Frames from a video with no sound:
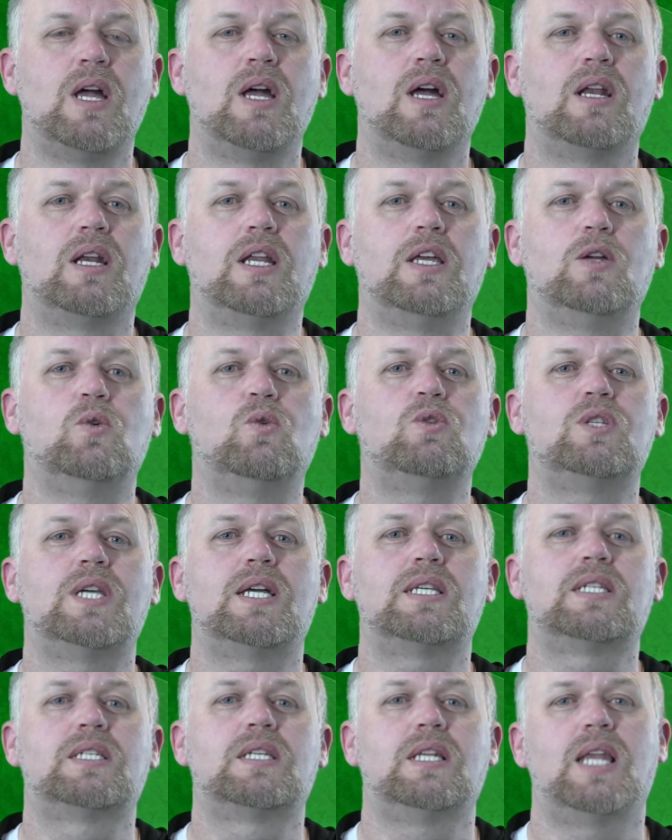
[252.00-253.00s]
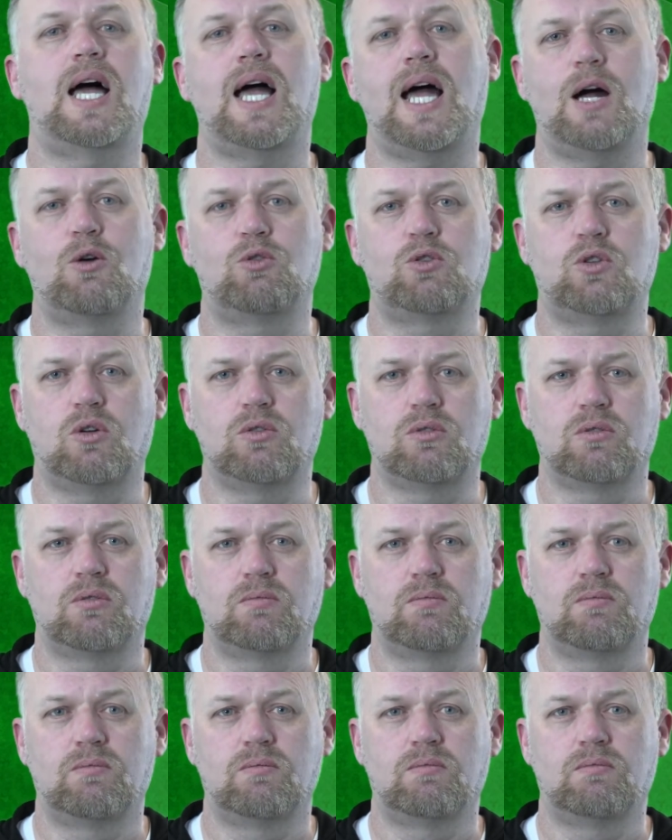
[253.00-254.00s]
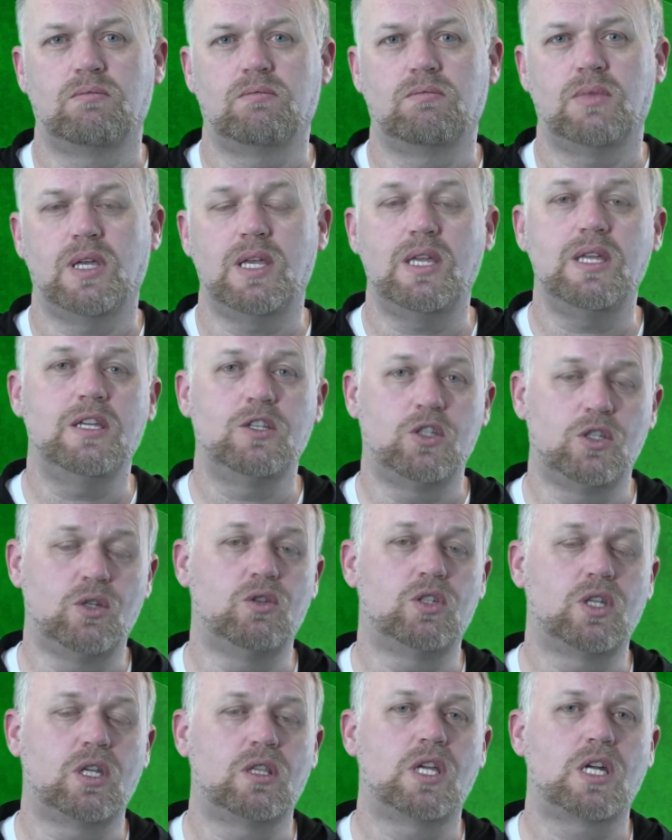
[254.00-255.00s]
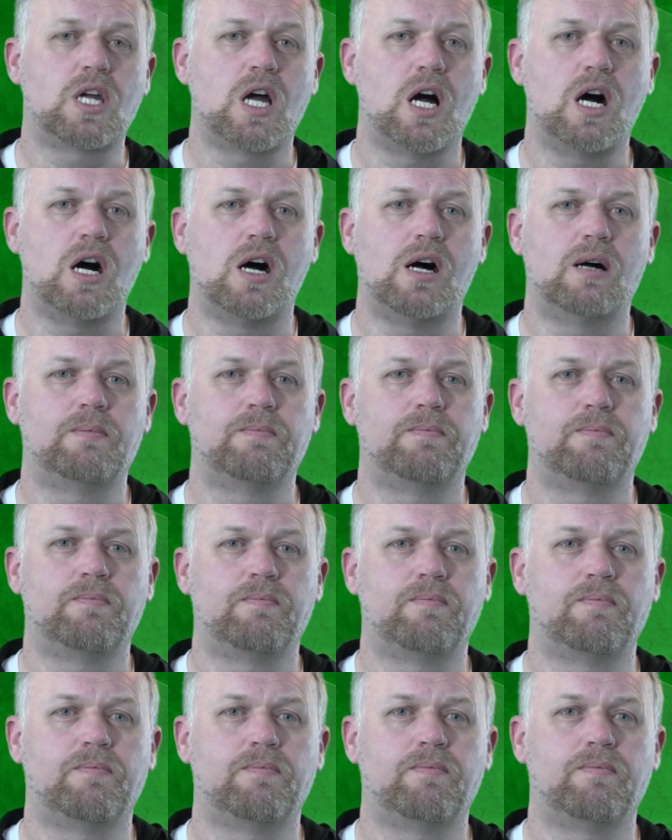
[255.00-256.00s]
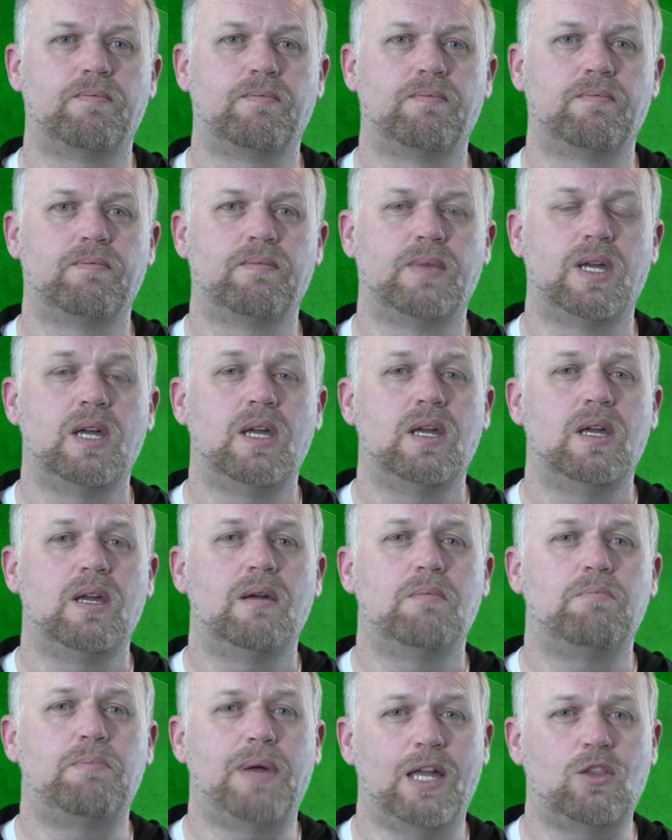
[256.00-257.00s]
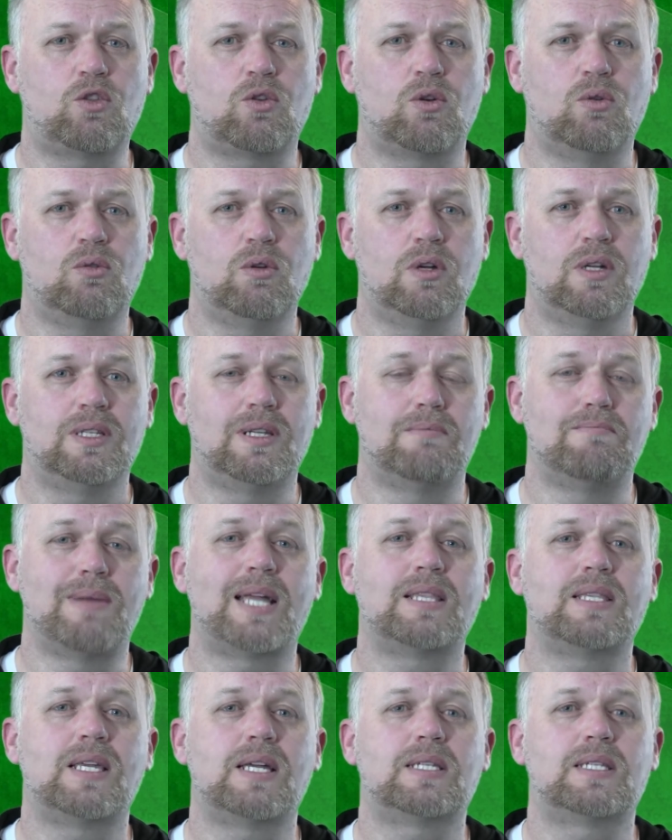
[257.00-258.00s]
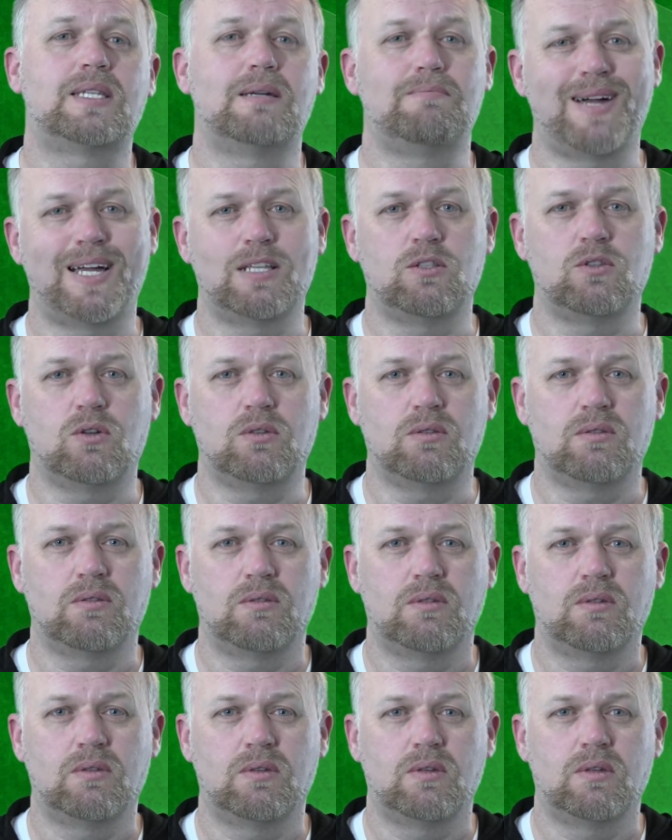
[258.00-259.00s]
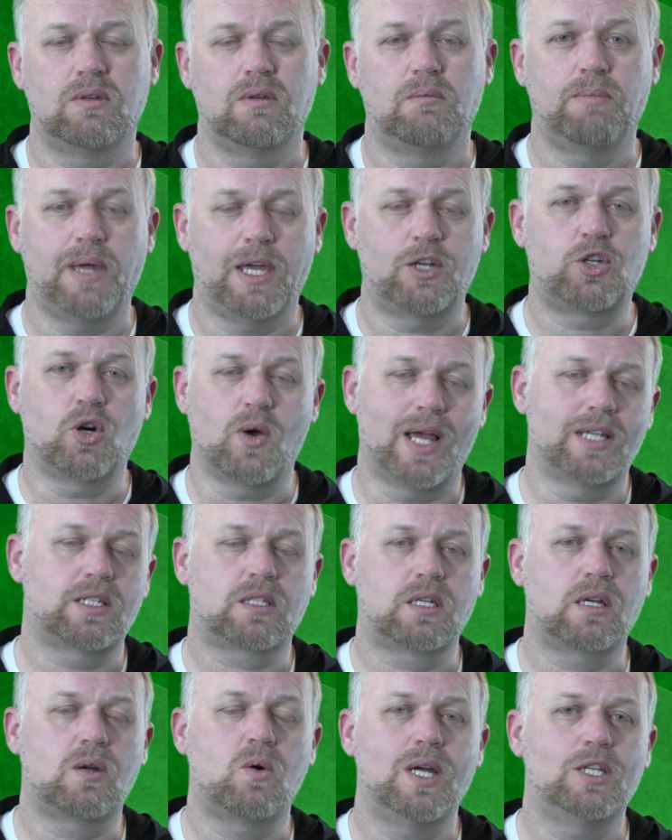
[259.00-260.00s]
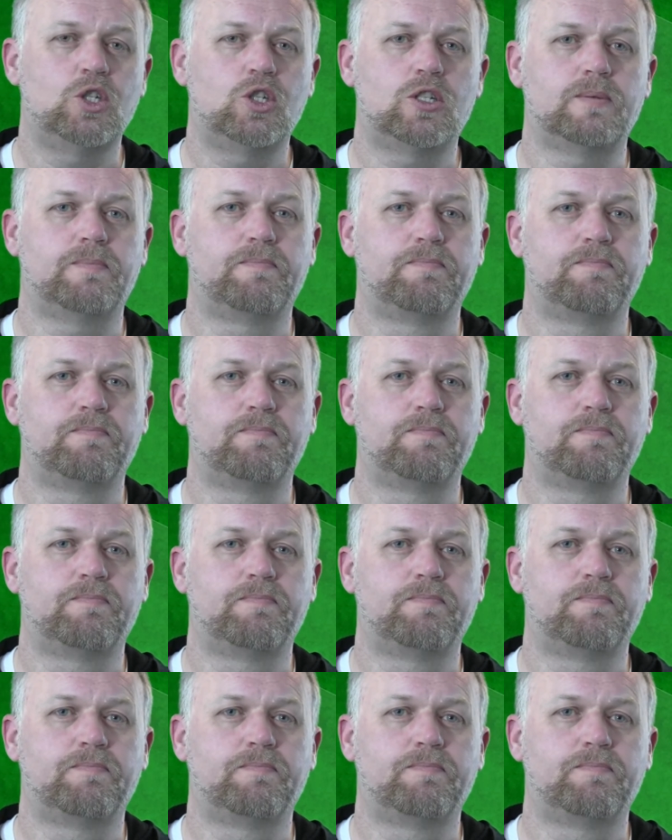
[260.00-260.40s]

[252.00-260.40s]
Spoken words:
Li uzas la aŭton. He is using the car. Petro demandas demandon. Petro asks a question.